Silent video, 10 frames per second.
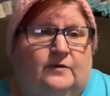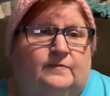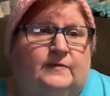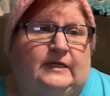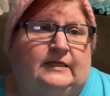
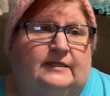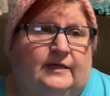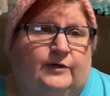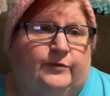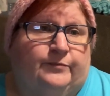But,
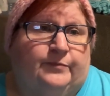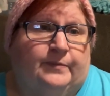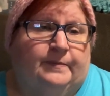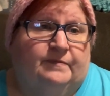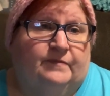
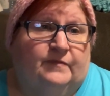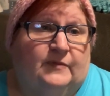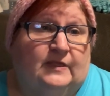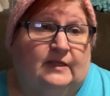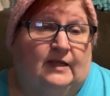
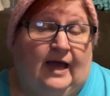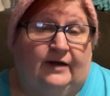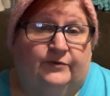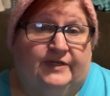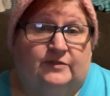I
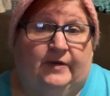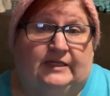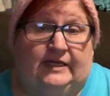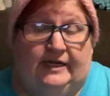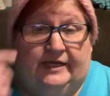don't
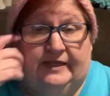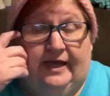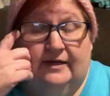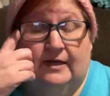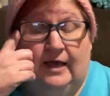expect any of
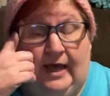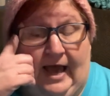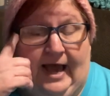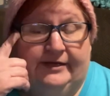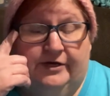that.
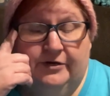I